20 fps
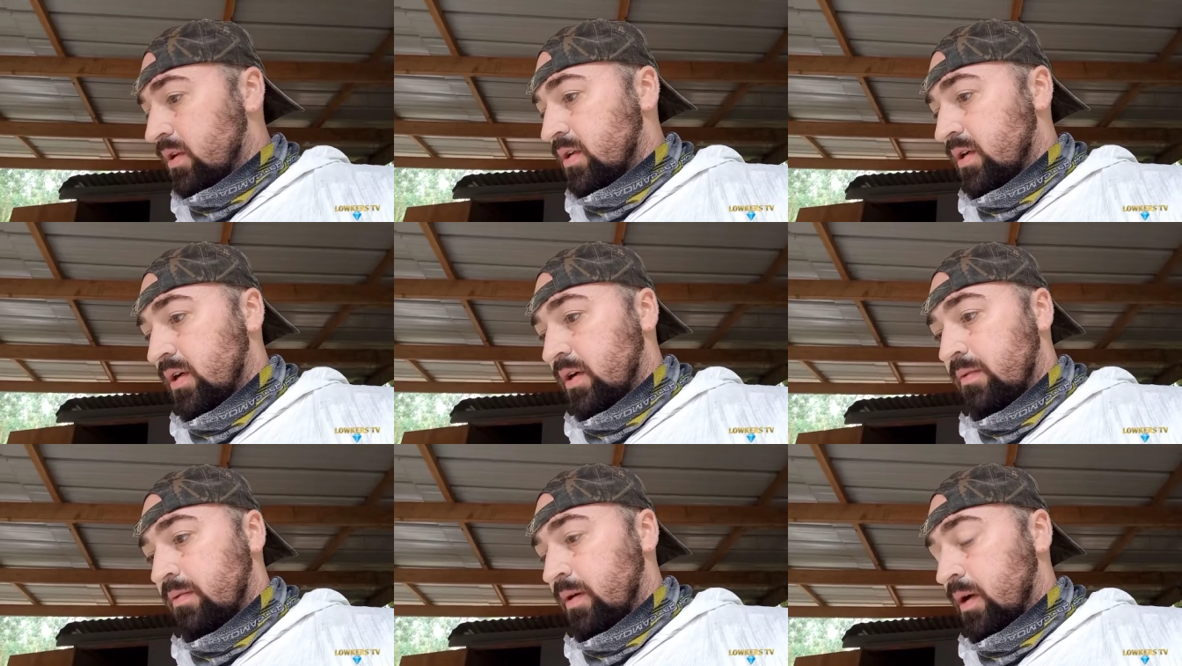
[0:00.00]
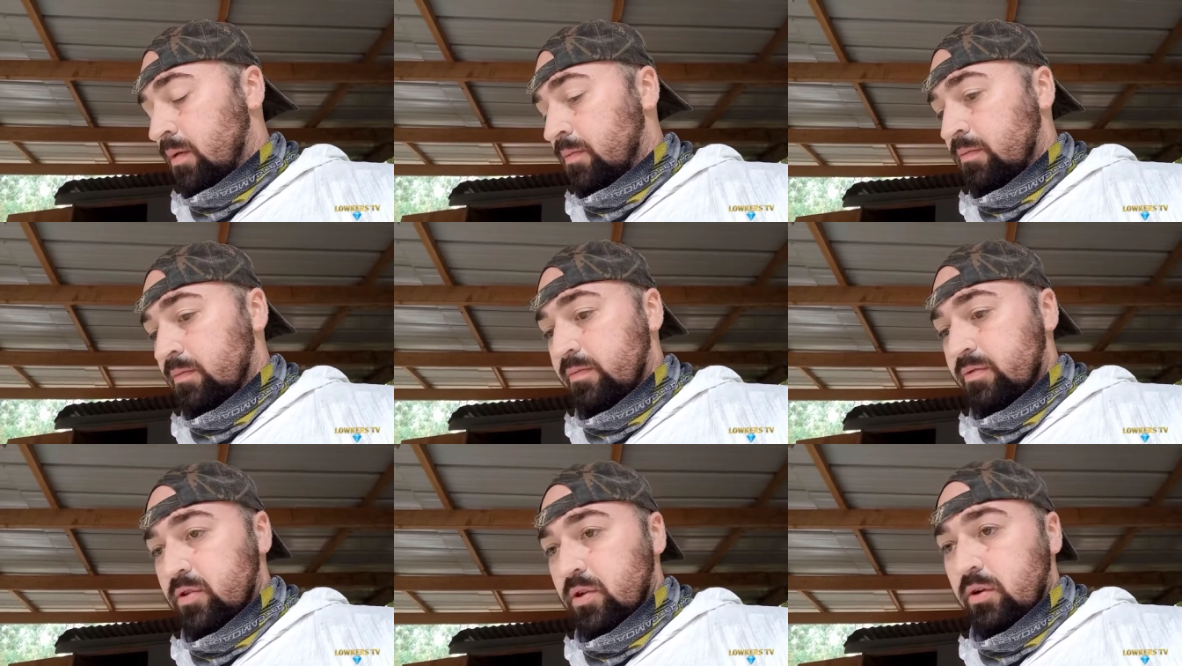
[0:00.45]
I'm
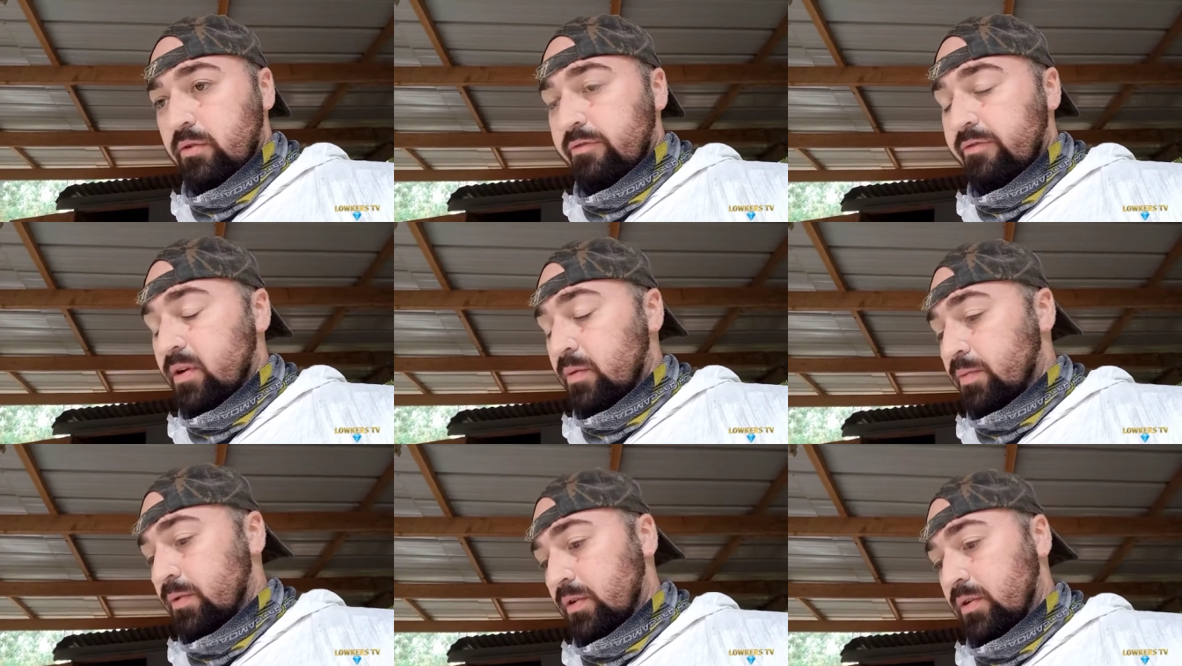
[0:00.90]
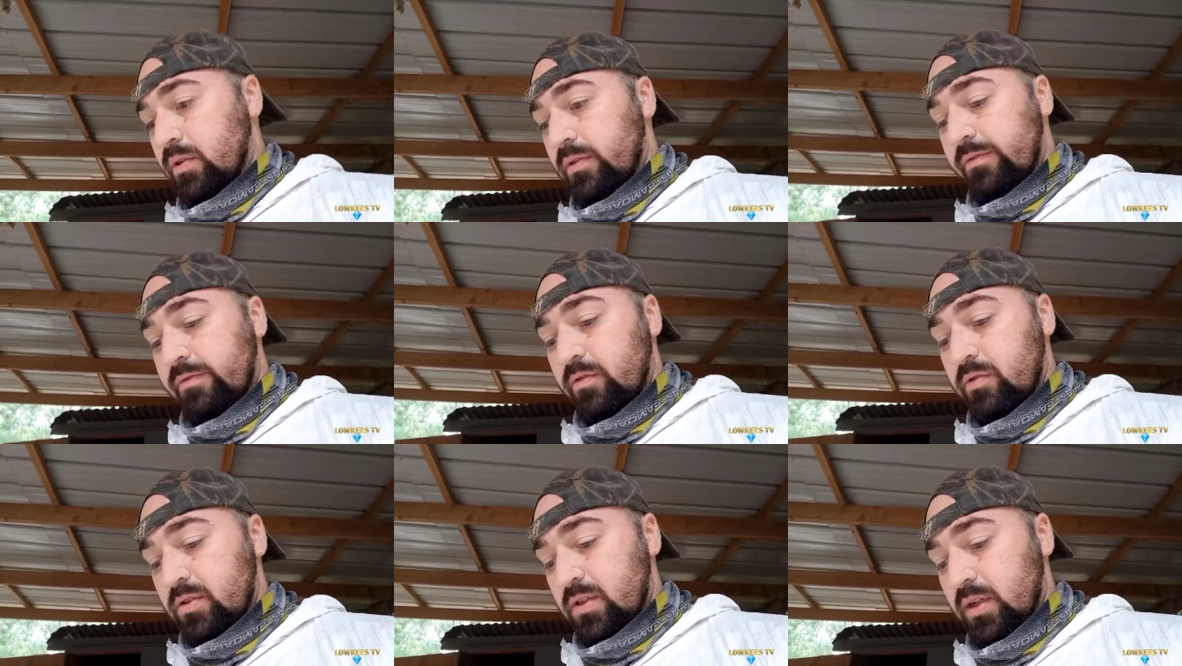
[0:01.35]
so flipping
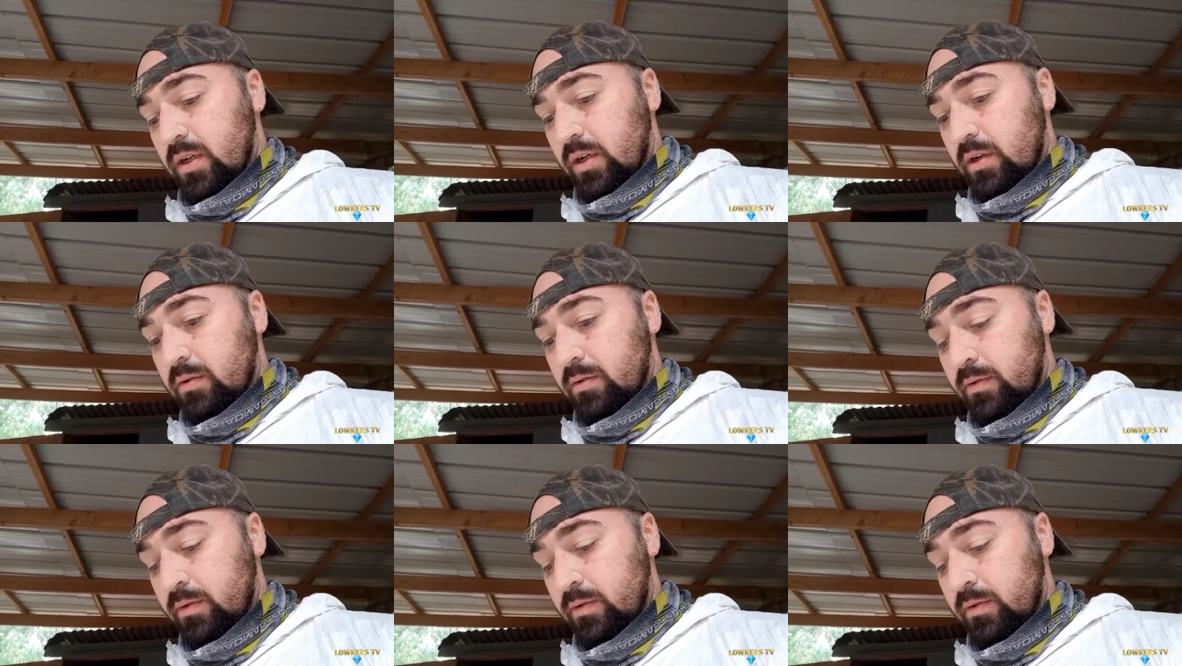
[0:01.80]
confused now.